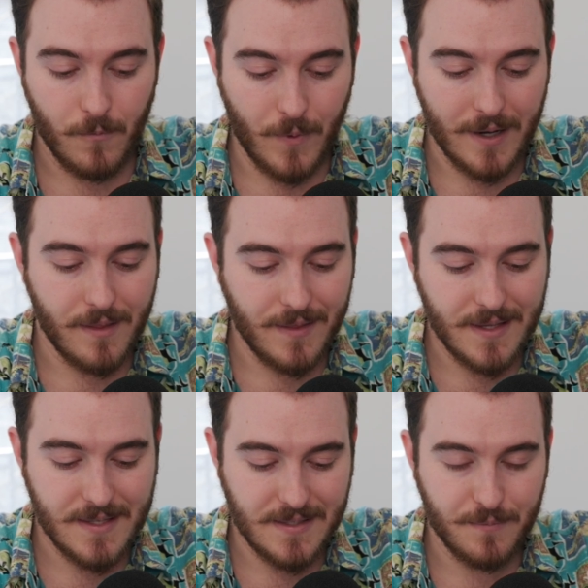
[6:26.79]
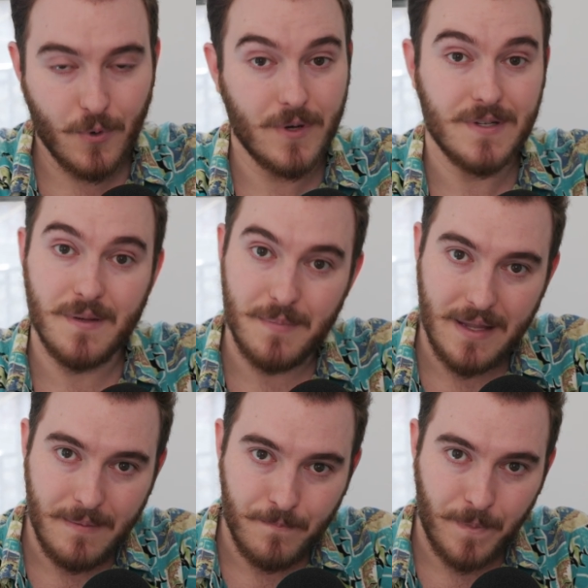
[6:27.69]
One of the things that's important to
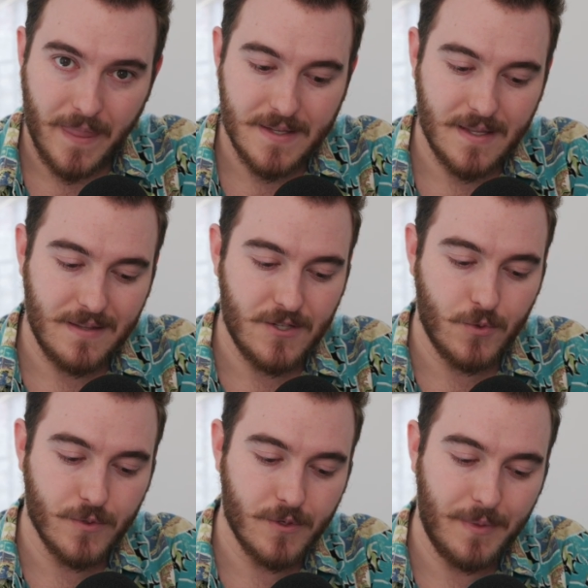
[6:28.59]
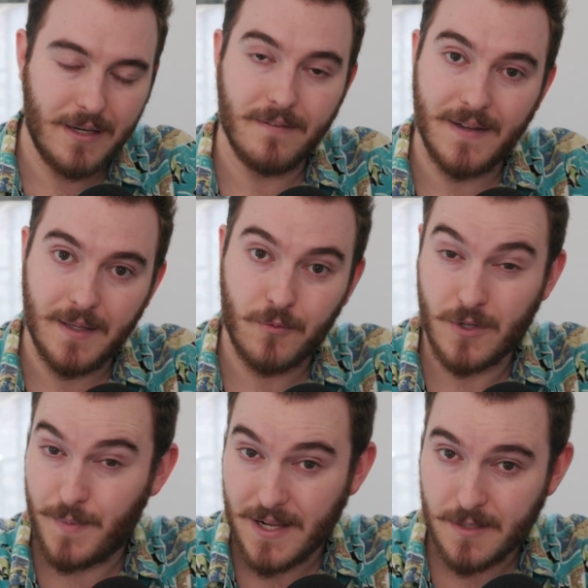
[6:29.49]
me is that these tools are being developed
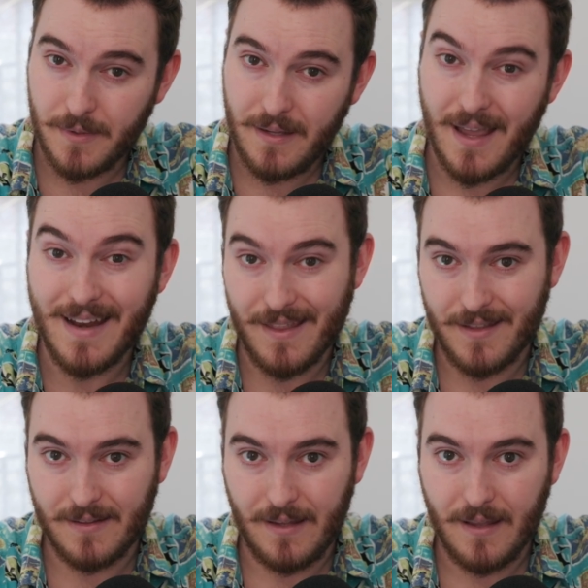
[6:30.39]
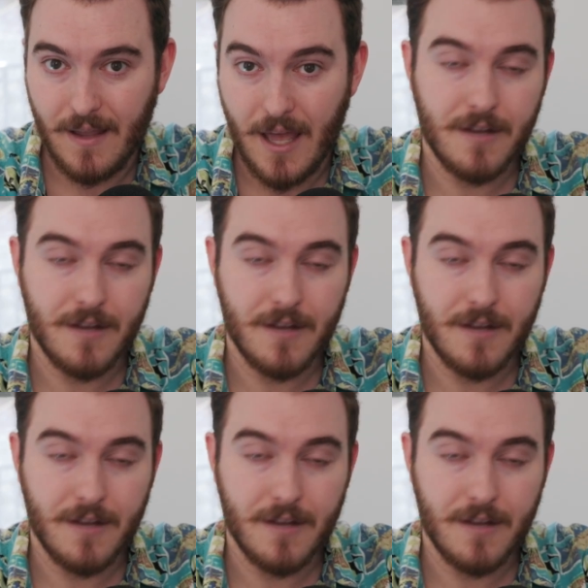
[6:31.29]
responsibly and ethically.